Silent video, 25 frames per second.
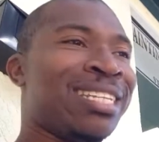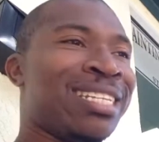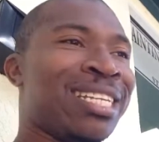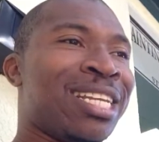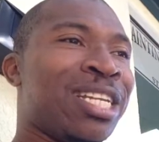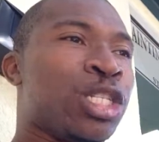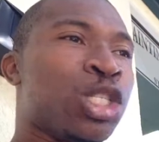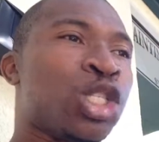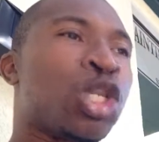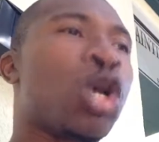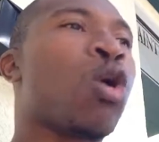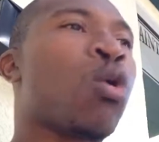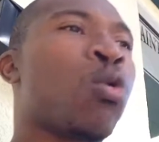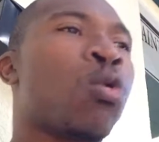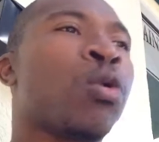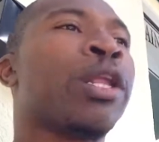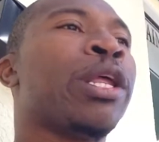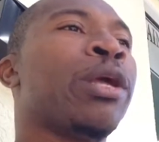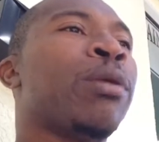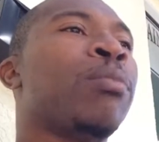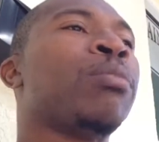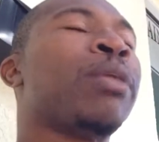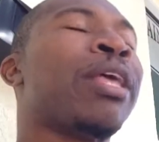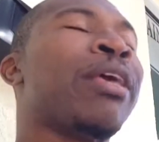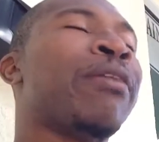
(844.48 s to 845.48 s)
To show
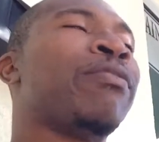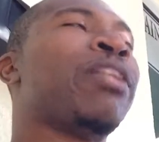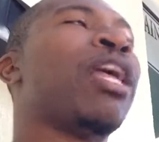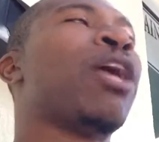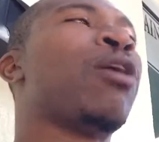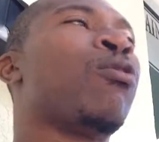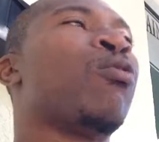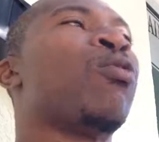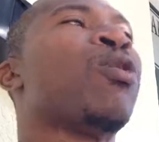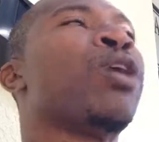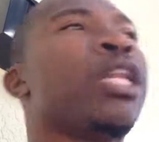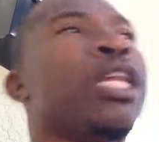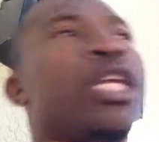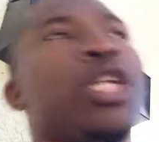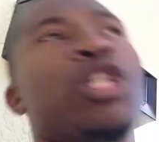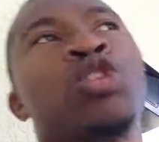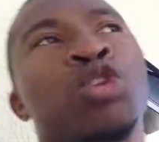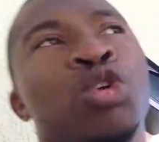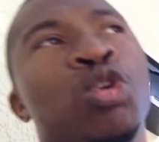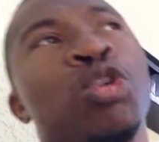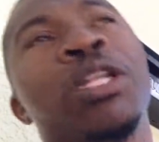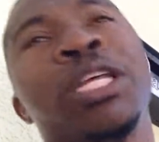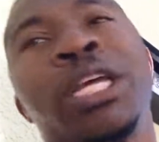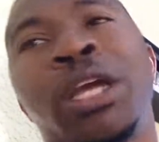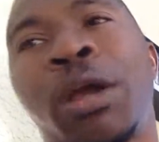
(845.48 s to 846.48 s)
them if they really
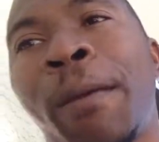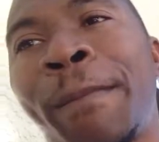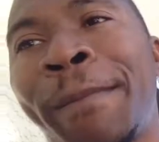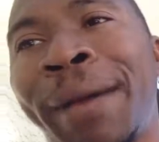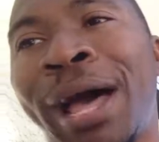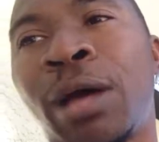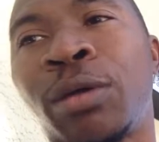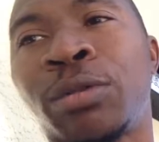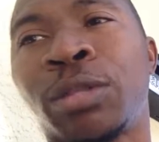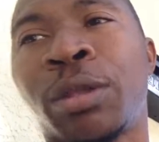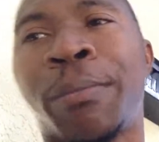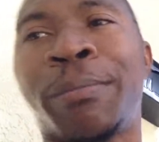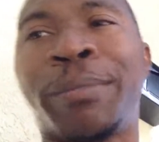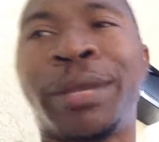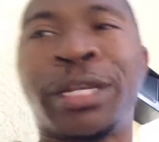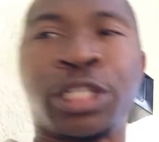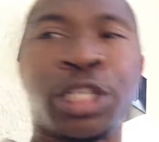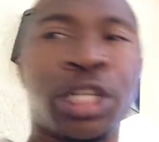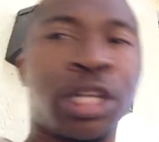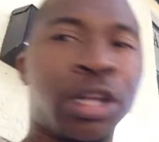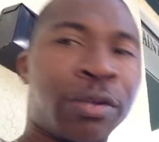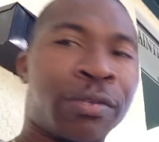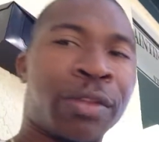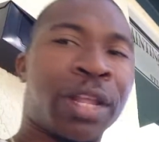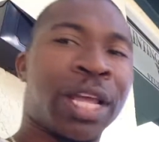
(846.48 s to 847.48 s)
truly about the
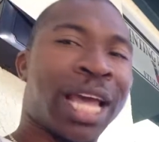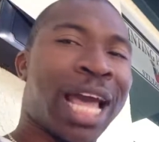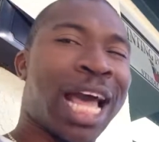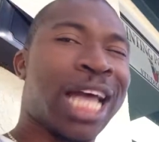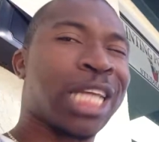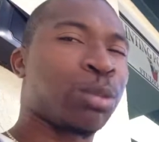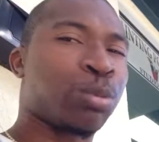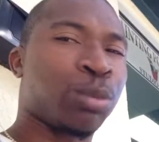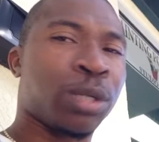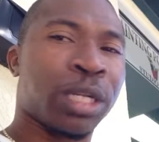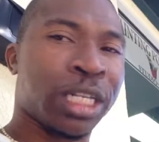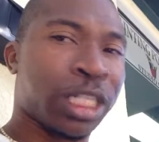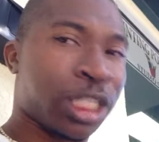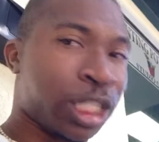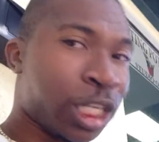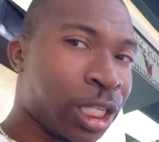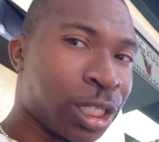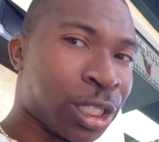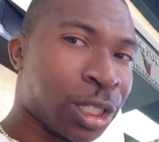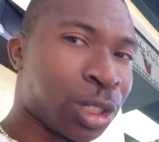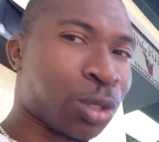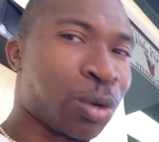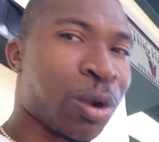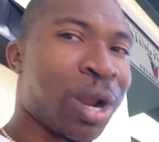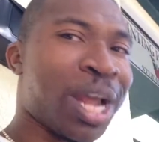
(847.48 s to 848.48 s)
mission of the gospel of
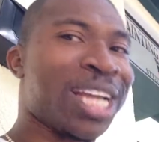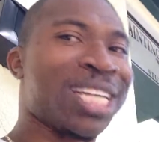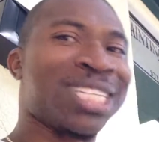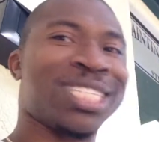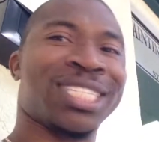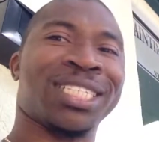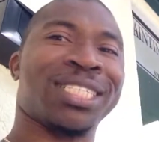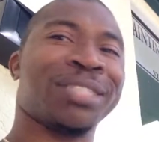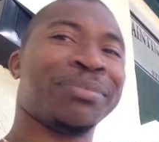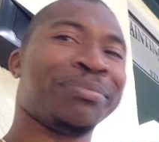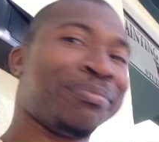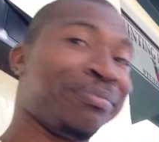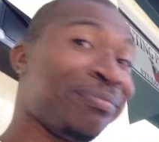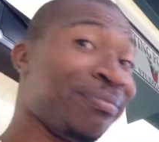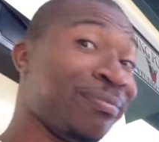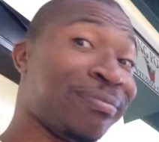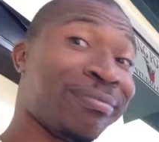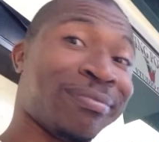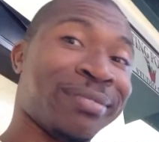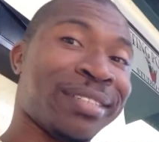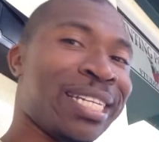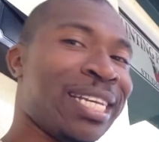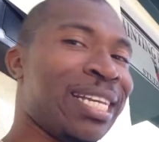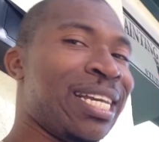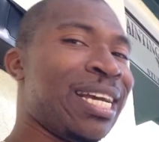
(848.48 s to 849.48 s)
Jesus Christ,
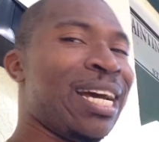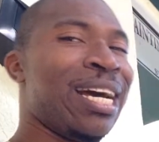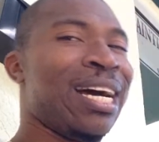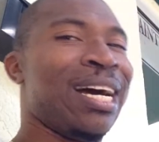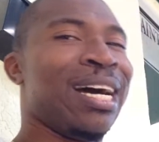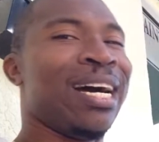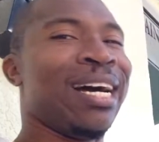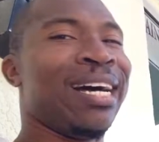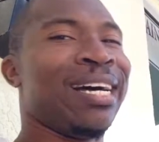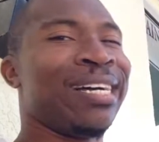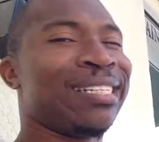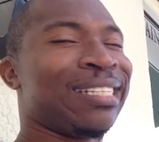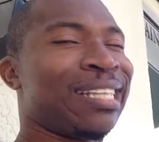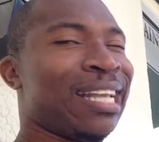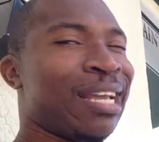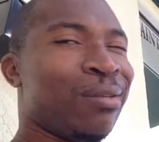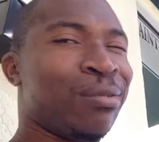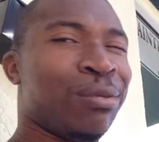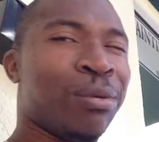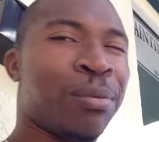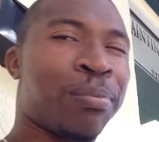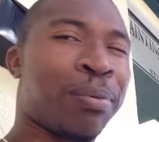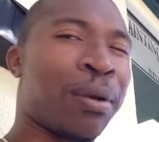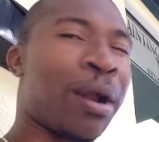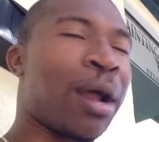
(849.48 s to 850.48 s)
they
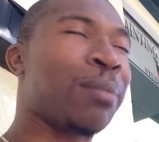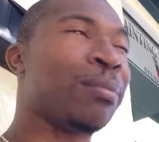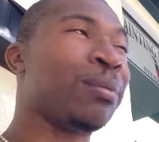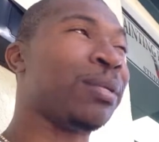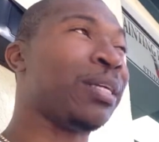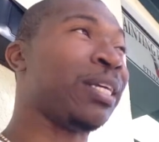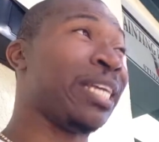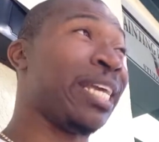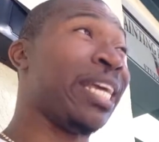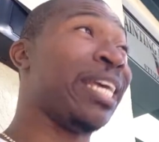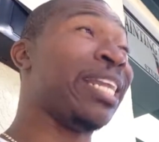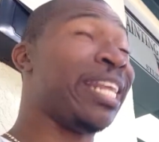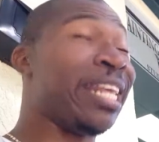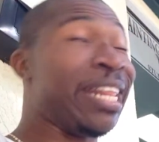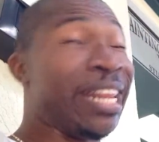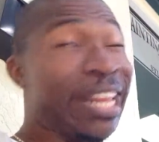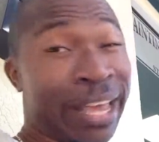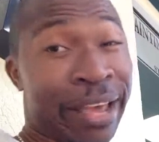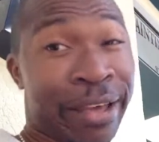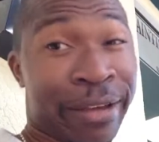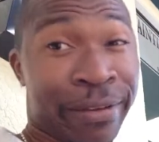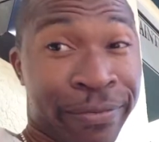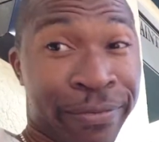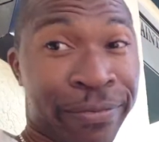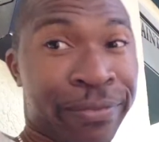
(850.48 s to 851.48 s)
will probably get an
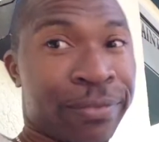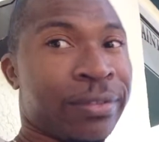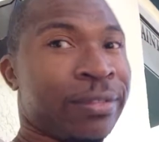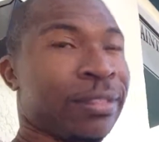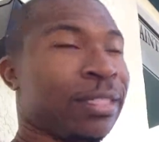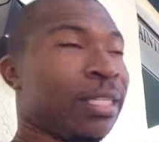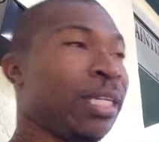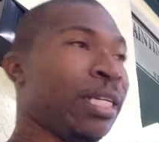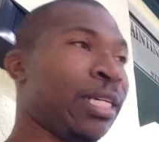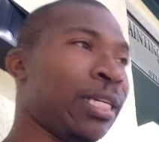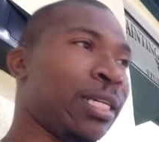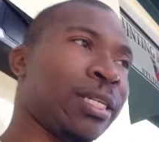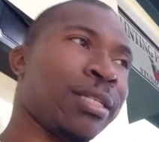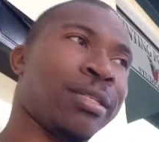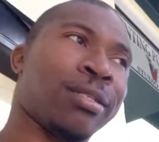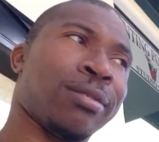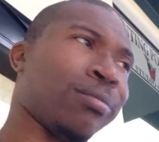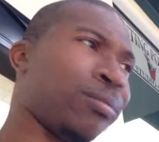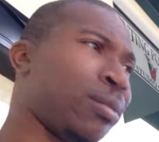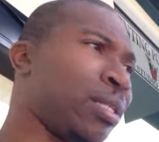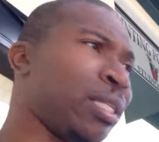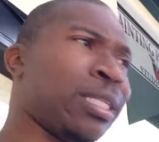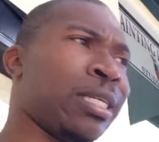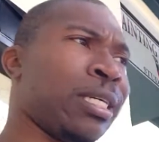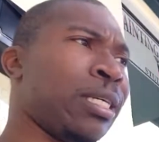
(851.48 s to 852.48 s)
F. Yes,
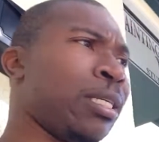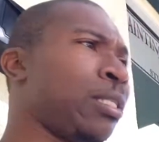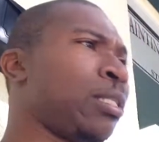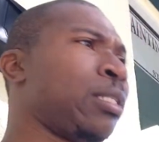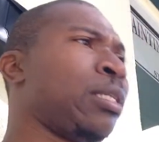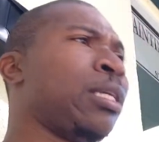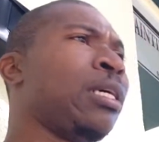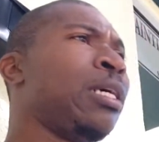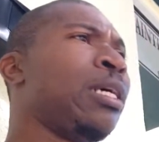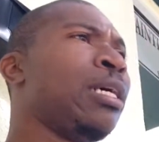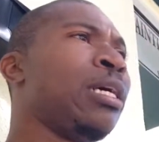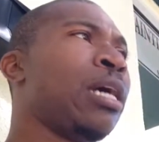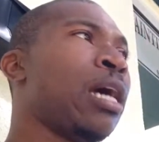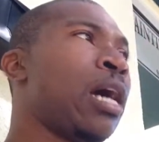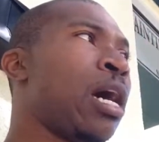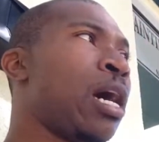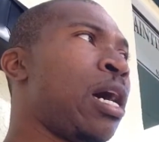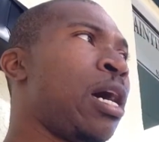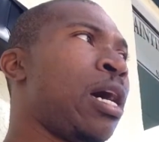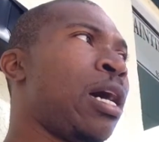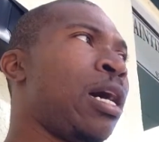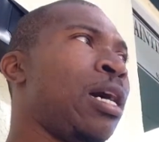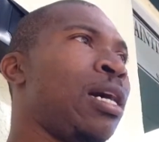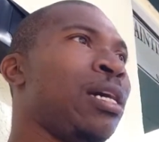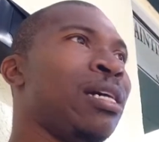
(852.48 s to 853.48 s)
because
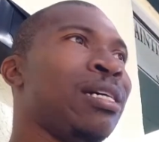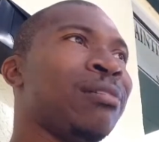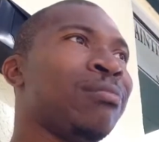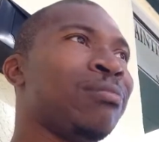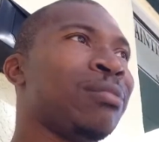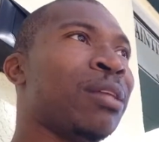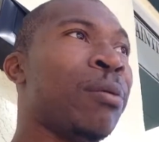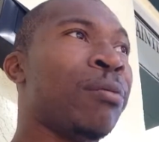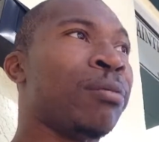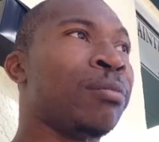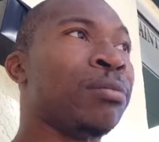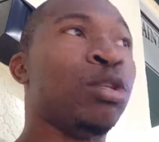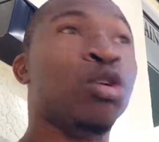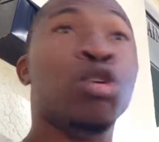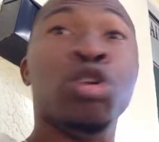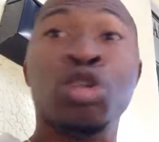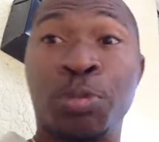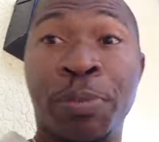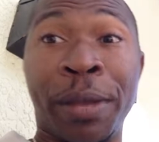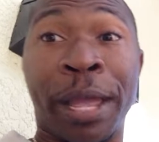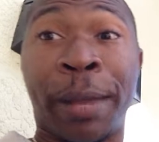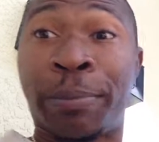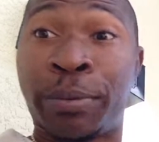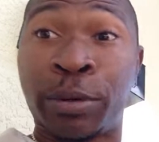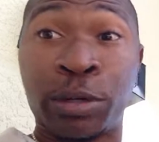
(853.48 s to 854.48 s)
the
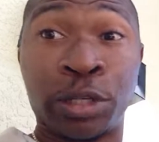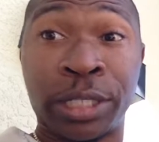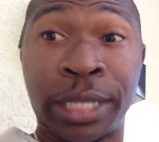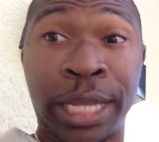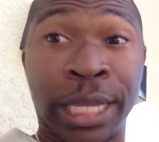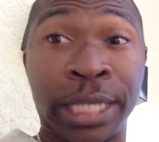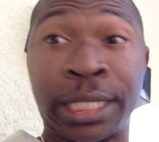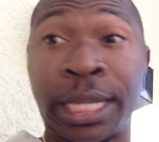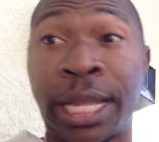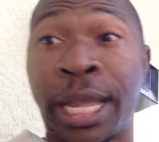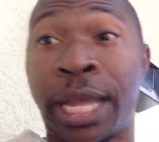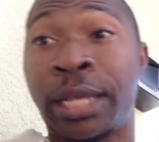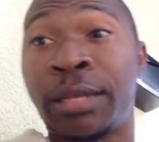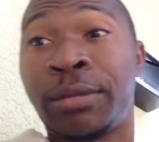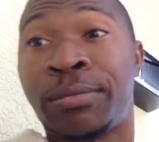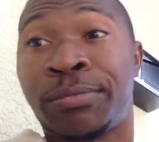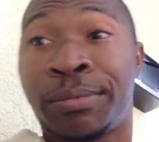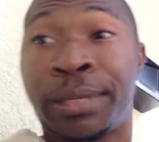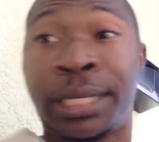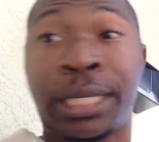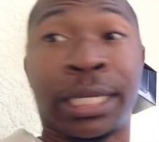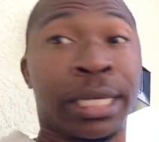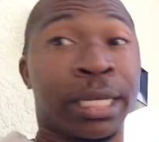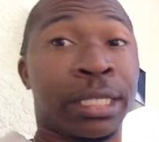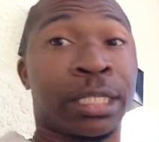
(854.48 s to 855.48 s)
newspaper says that,
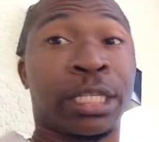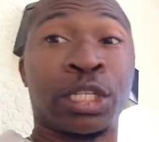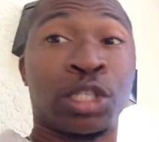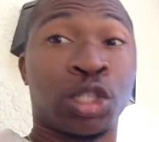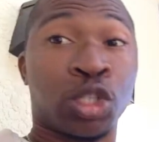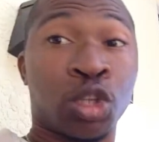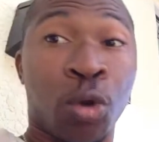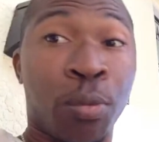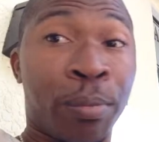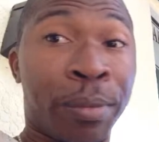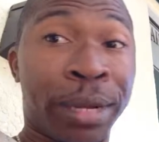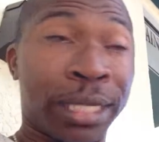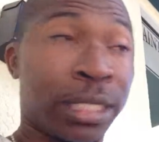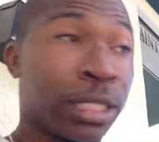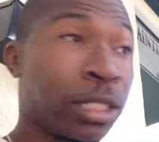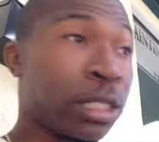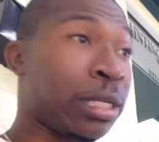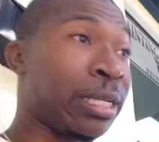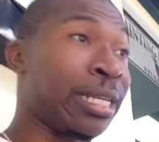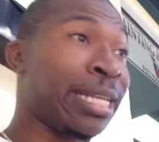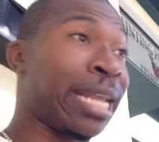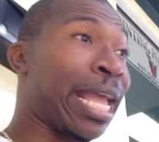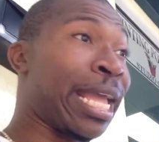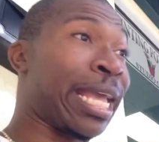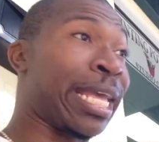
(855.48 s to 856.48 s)
because there's so much
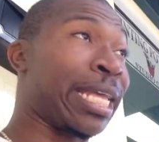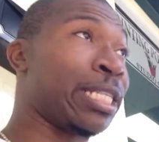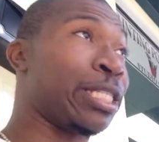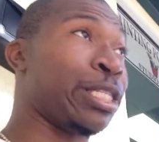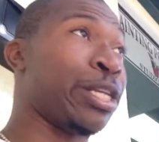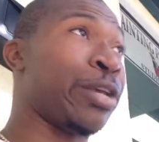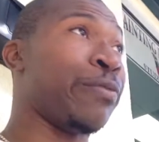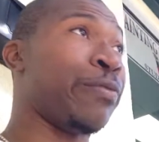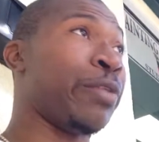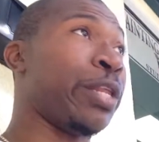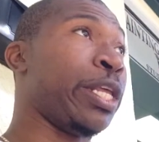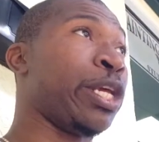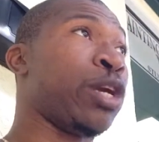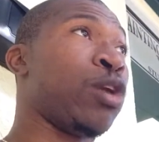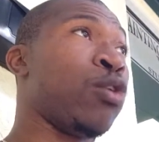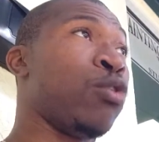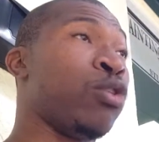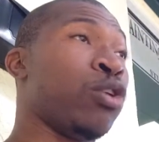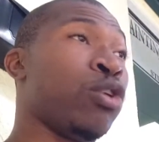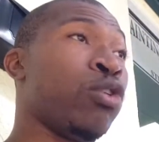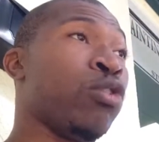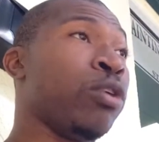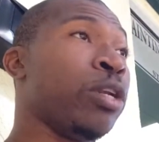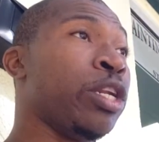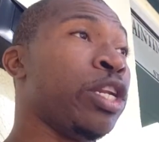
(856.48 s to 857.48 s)
negativity
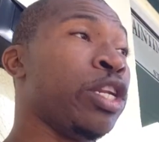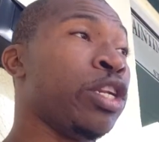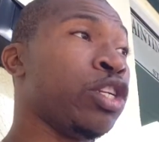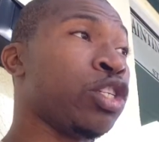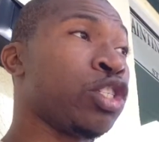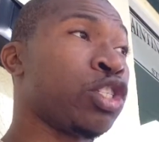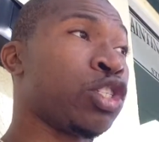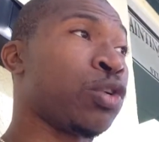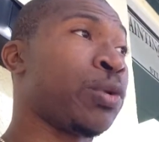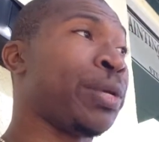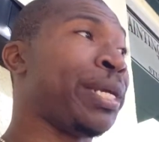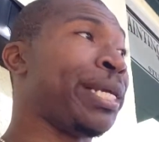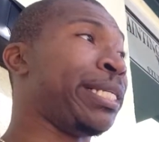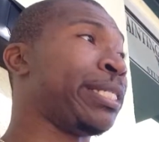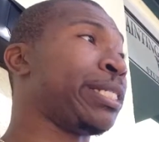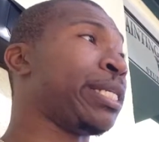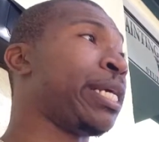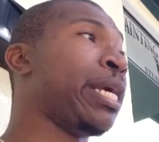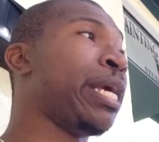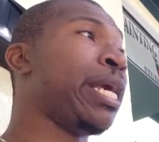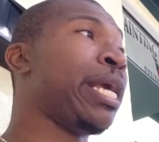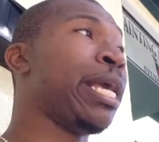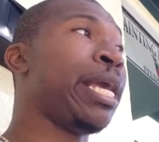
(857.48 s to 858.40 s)
going on in the streets.